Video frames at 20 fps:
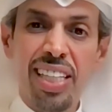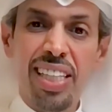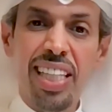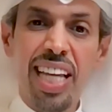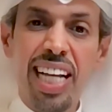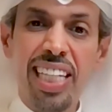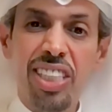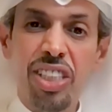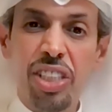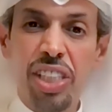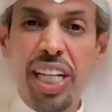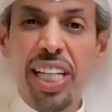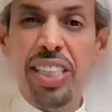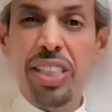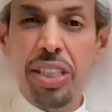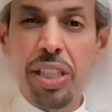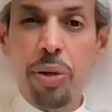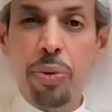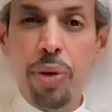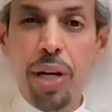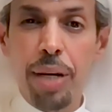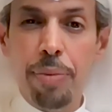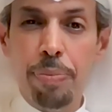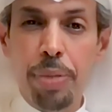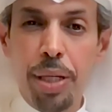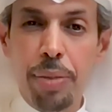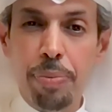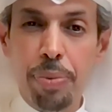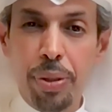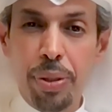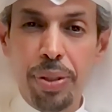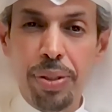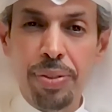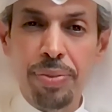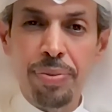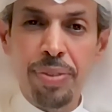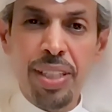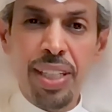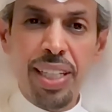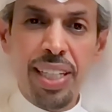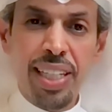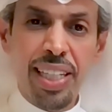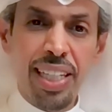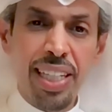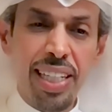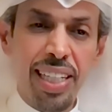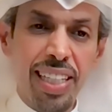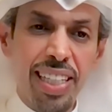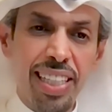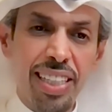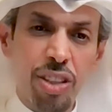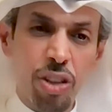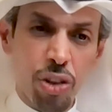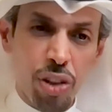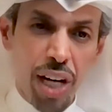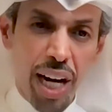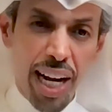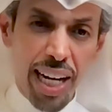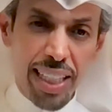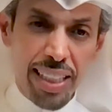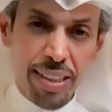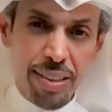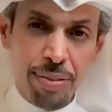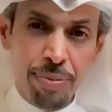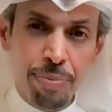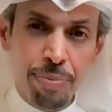that change the way people interact.